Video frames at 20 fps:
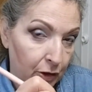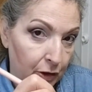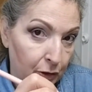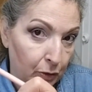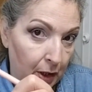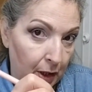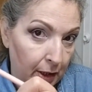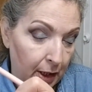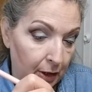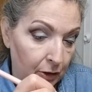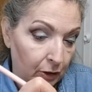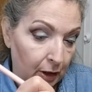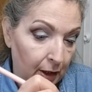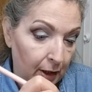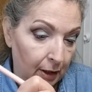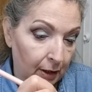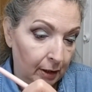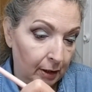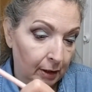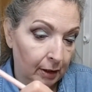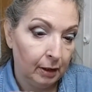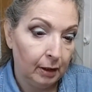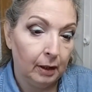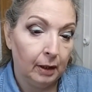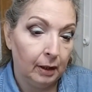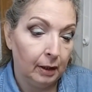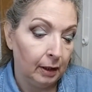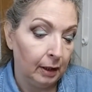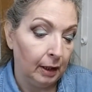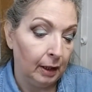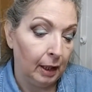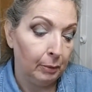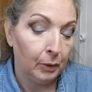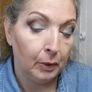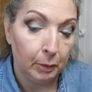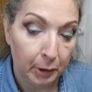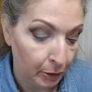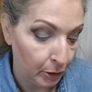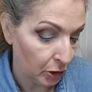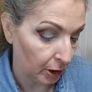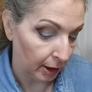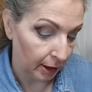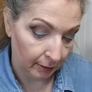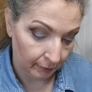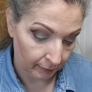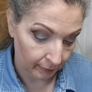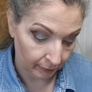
just right on the edge, okay? And I'm going to be pushing that